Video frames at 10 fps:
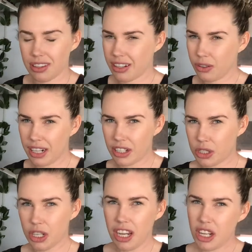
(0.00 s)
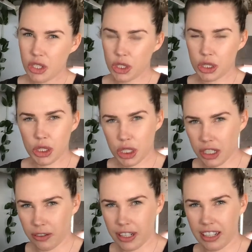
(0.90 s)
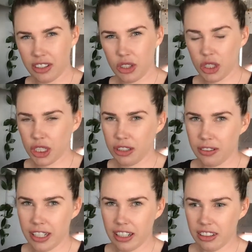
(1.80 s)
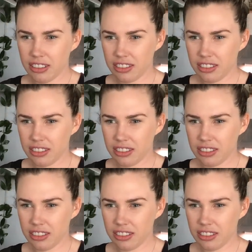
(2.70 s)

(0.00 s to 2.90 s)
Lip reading: They're called like sugarita.